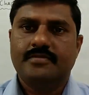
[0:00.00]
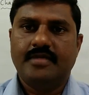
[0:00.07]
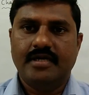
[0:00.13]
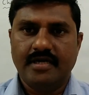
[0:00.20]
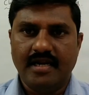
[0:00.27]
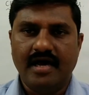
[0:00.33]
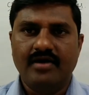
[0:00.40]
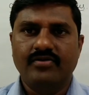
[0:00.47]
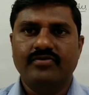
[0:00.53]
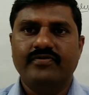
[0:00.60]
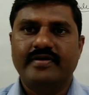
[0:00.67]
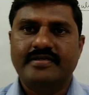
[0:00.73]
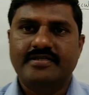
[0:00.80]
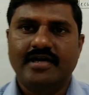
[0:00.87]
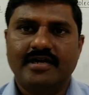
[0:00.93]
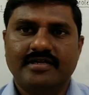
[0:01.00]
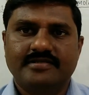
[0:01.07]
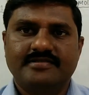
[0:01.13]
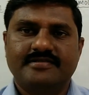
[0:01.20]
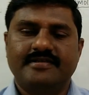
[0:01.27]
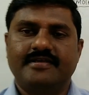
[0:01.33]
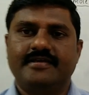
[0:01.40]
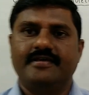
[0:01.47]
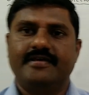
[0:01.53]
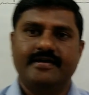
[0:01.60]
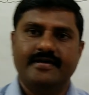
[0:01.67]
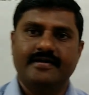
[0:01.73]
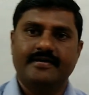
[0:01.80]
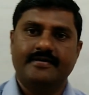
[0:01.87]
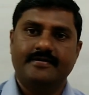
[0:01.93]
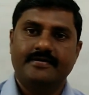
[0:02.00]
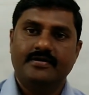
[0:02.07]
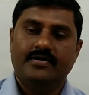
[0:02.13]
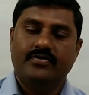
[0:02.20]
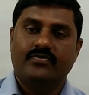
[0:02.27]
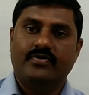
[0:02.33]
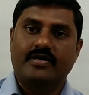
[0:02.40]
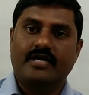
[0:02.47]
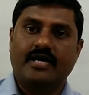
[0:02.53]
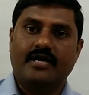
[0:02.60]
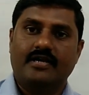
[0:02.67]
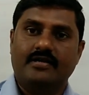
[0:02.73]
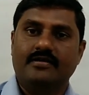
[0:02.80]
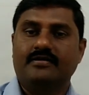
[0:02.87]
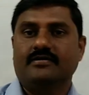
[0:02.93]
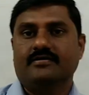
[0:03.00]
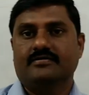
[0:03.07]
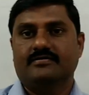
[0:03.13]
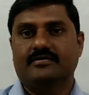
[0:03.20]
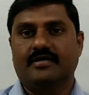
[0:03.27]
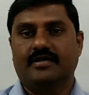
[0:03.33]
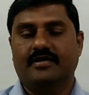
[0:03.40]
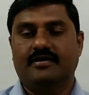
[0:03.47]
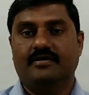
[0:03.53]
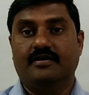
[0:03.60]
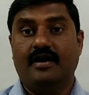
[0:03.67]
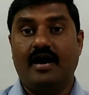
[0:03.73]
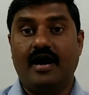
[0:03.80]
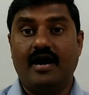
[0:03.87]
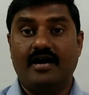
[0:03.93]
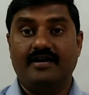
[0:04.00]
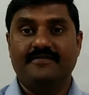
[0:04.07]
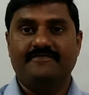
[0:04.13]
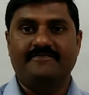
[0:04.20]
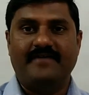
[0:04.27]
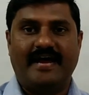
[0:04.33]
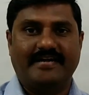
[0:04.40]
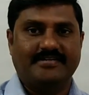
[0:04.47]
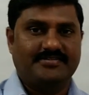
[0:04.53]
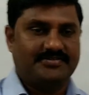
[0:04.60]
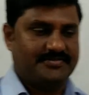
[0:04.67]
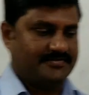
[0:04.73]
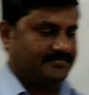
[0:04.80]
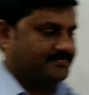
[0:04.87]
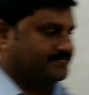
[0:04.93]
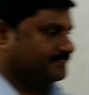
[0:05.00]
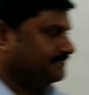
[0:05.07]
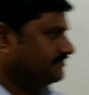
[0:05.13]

Then now we shall see here what are the hard fats.